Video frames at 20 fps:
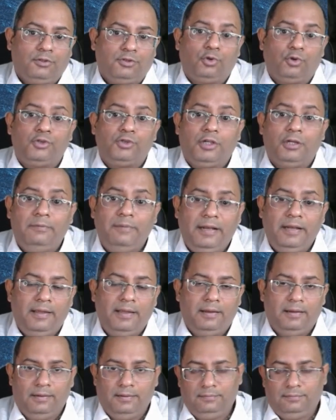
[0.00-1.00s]
social
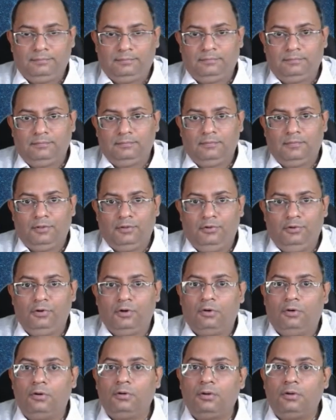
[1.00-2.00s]
media,
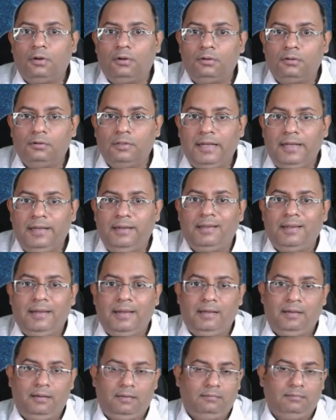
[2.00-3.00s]
you are hooked onto the
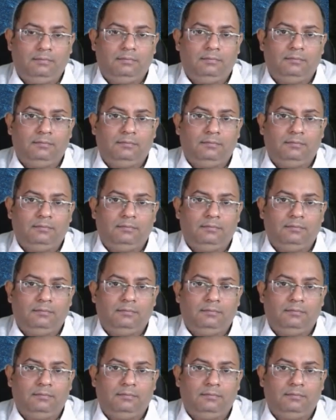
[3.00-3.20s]
internet,